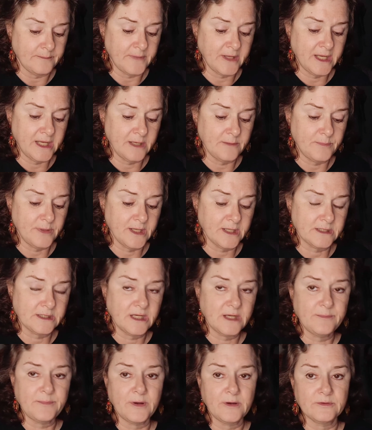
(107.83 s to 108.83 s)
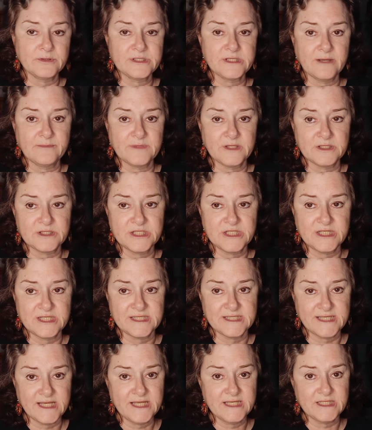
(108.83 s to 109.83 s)
he had picked up on something she
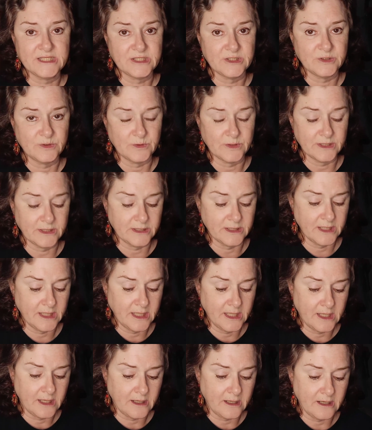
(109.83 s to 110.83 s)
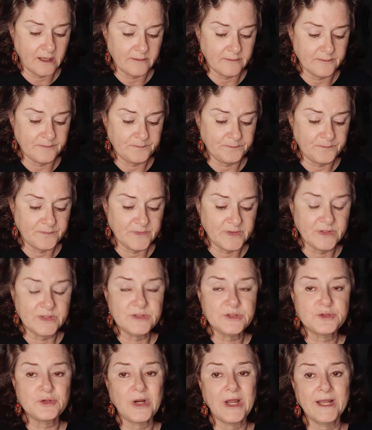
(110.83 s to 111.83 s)
said to it,
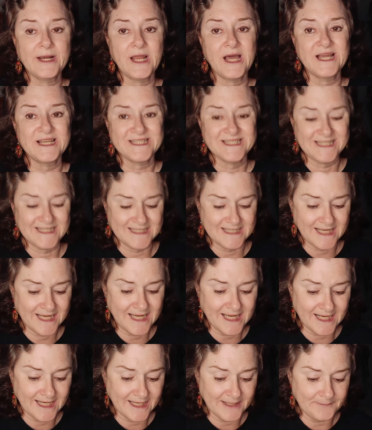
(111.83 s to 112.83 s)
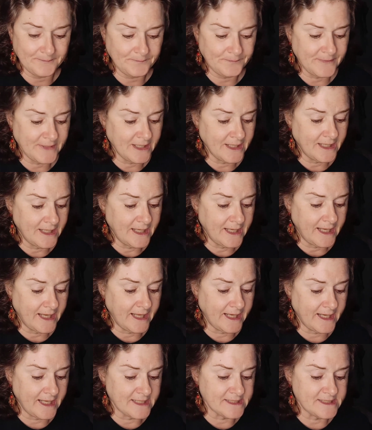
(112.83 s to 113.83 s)
try not to die.
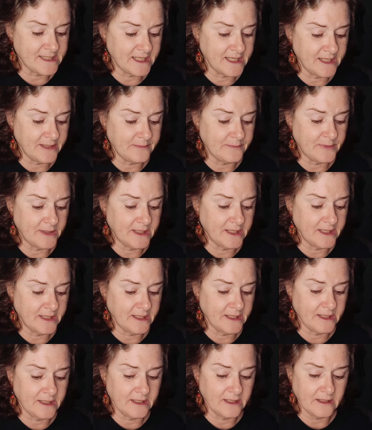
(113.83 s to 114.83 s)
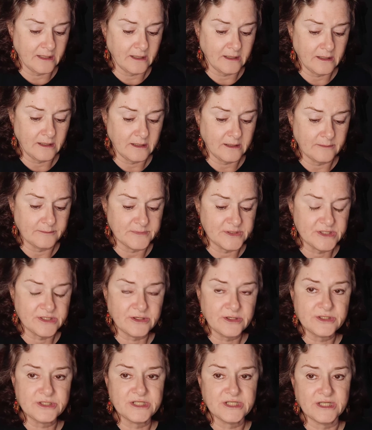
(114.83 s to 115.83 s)
And as they begin
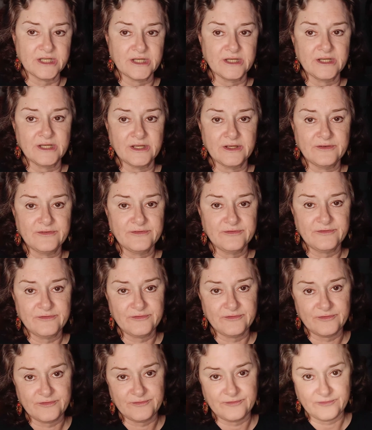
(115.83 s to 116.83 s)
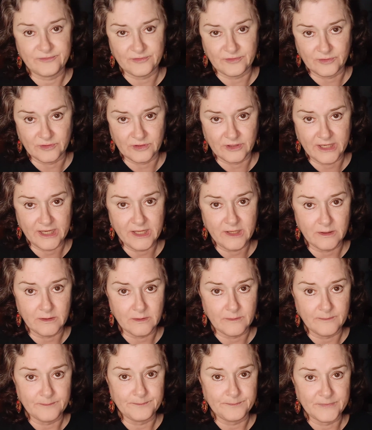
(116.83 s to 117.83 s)
searching for
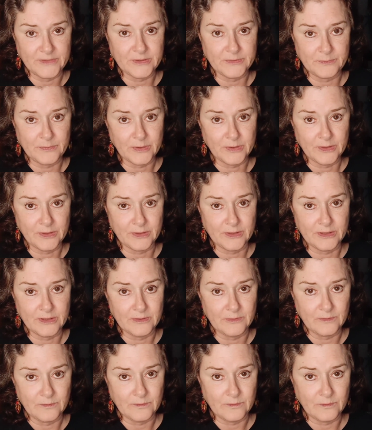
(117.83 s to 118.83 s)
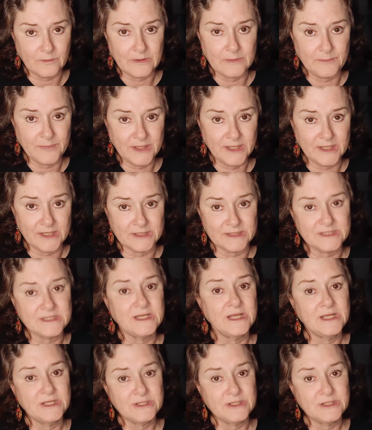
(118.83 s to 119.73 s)
help, the bird repeats,